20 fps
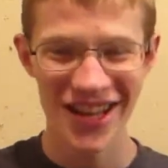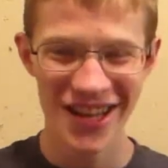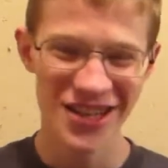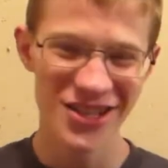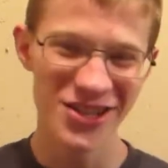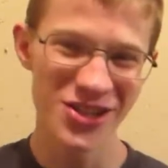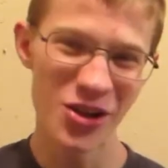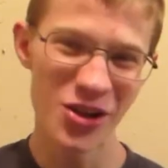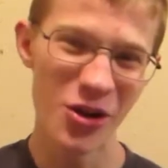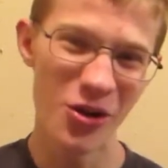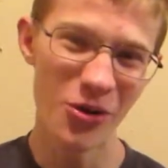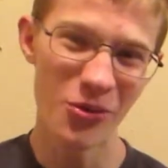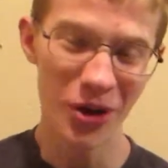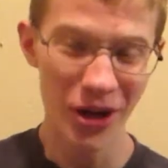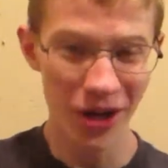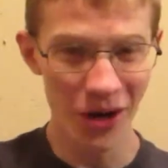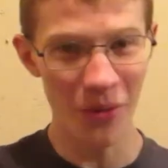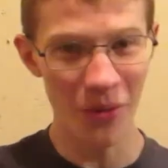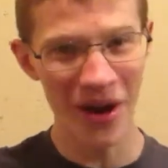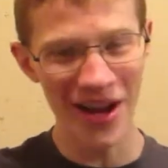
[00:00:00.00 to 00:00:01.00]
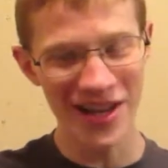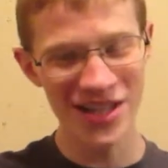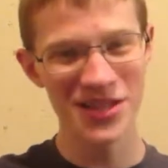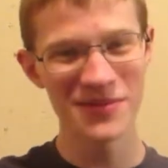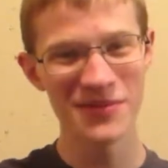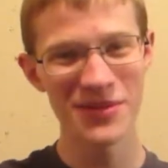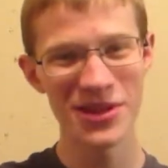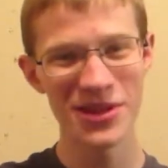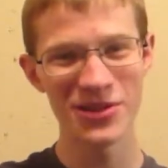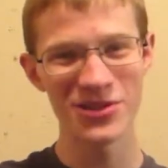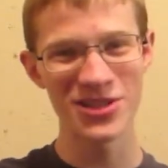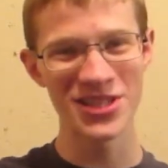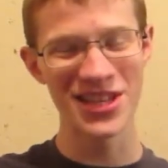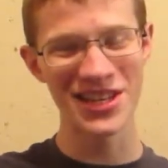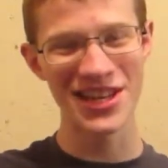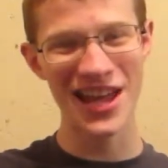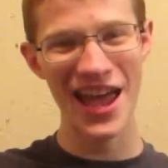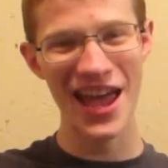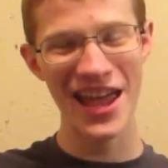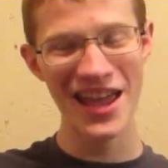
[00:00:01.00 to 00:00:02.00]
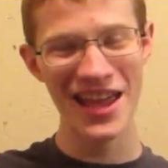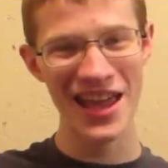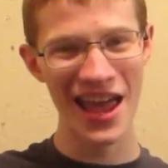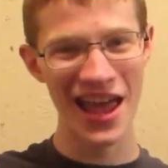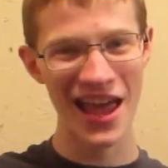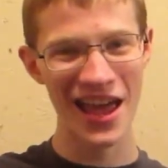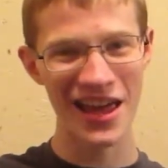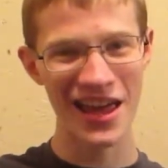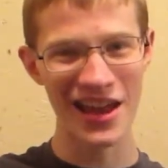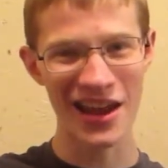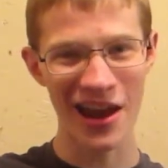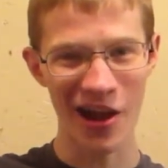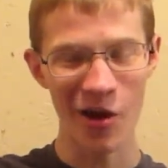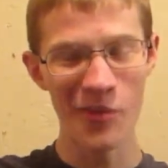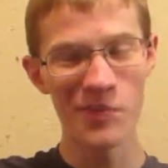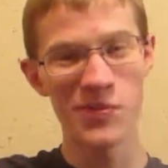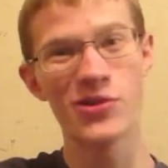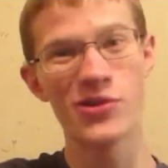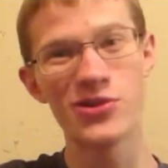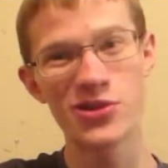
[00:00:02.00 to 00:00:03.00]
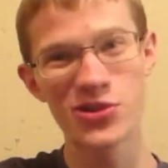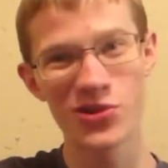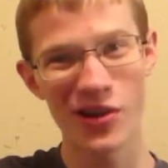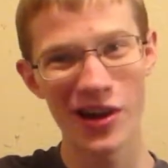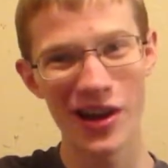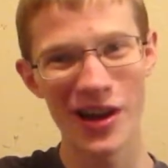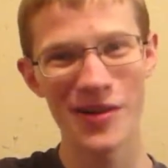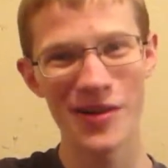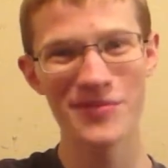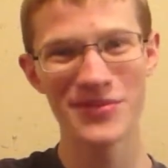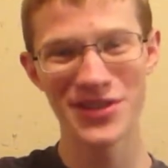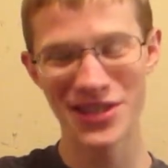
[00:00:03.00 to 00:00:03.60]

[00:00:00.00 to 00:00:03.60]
So we're going to watch some of those today and I hope you enjoy them.